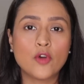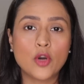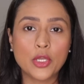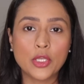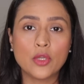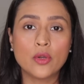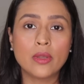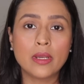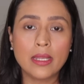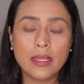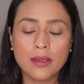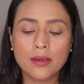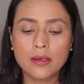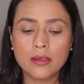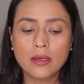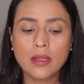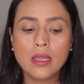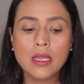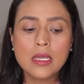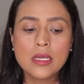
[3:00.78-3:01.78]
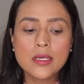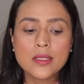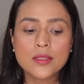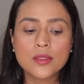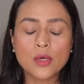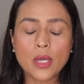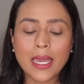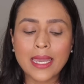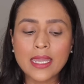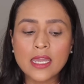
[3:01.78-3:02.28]
for your hair.
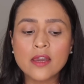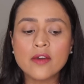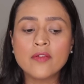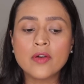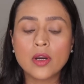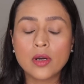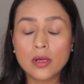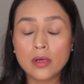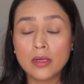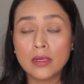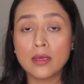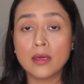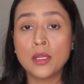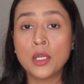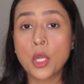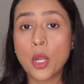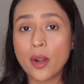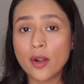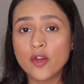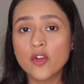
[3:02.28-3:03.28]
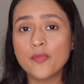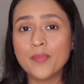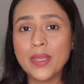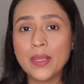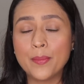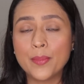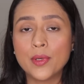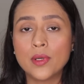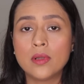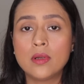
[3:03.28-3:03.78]
So I have heard a lot of
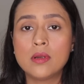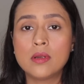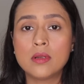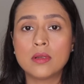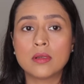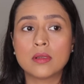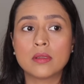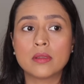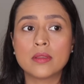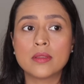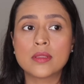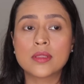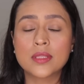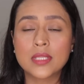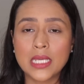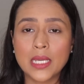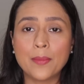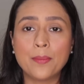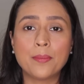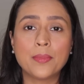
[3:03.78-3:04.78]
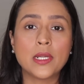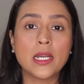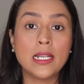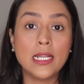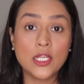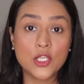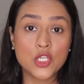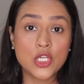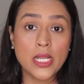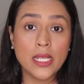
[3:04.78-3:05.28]
people skip
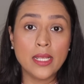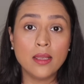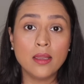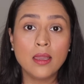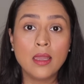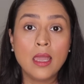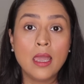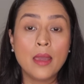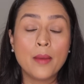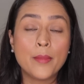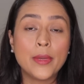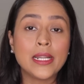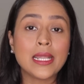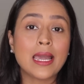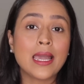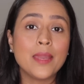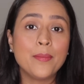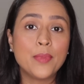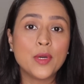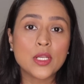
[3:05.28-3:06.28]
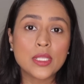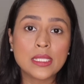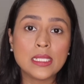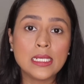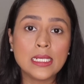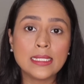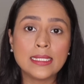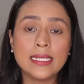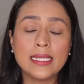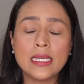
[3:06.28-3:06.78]
conditioning, but I
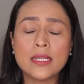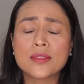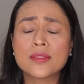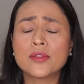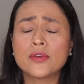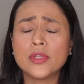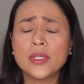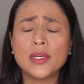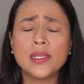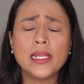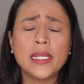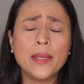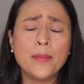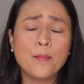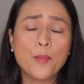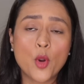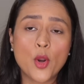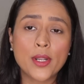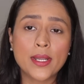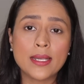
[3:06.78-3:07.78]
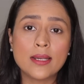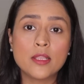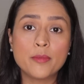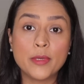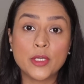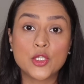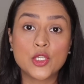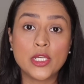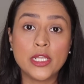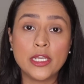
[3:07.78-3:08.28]
personally think it's really important,
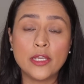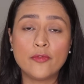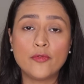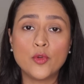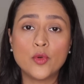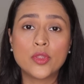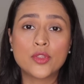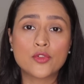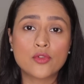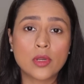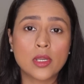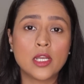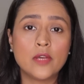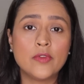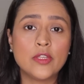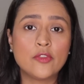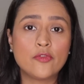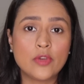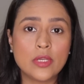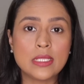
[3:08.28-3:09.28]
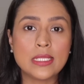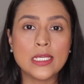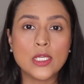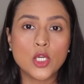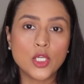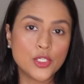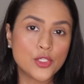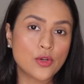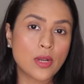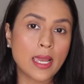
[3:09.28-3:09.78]
especially if you struggle with frizzy
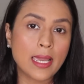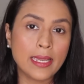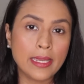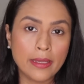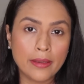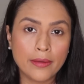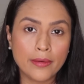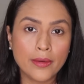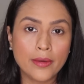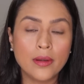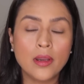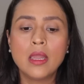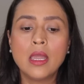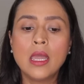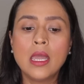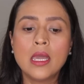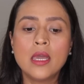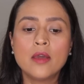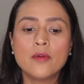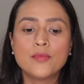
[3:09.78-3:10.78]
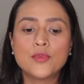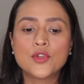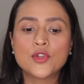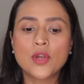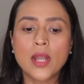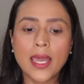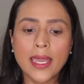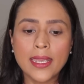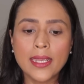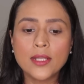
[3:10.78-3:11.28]
or dry hair.
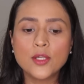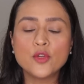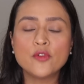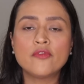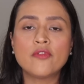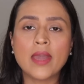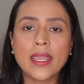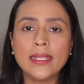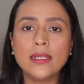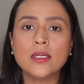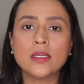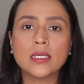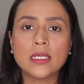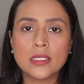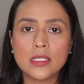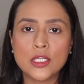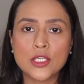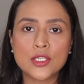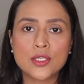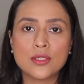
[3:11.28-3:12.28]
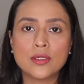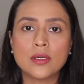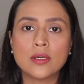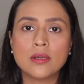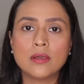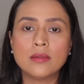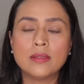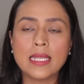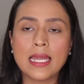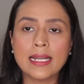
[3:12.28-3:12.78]
Try to find a
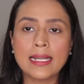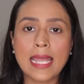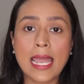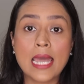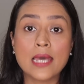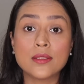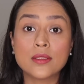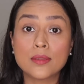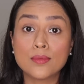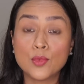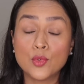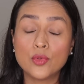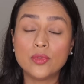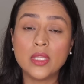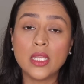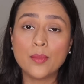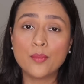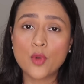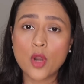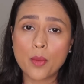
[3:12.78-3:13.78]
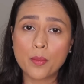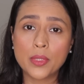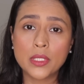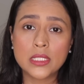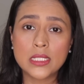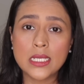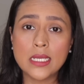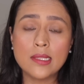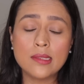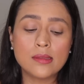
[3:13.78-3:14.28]
conditioner that has smoothing
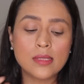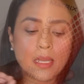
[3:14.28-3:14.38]
properties,